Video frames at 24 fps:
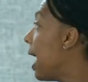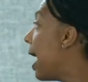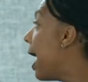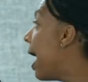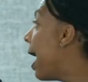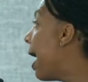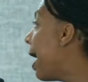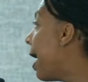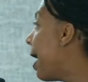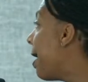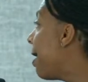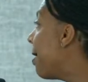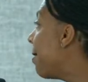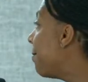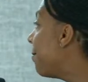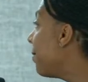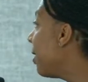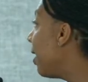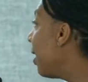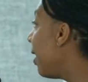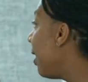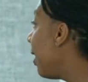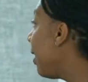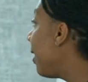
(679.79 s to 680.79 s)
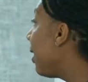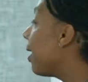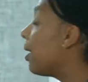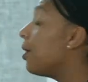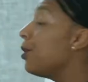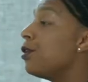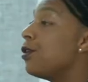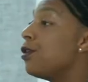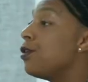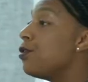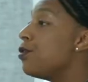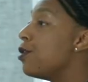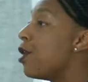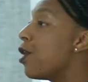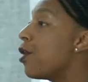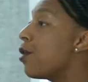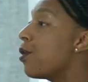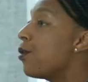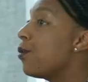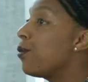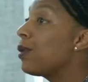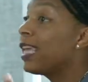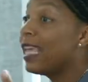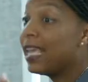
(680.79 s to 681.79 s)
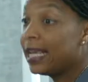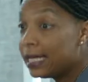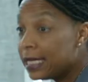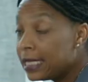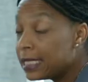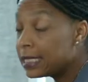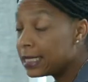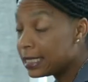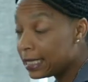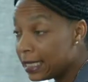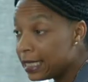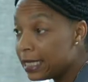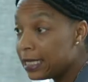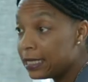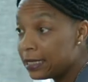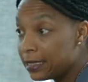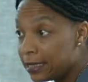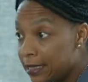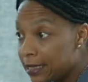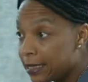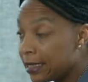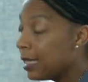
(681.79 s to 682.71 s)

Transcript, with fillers: um, and no kidney disease.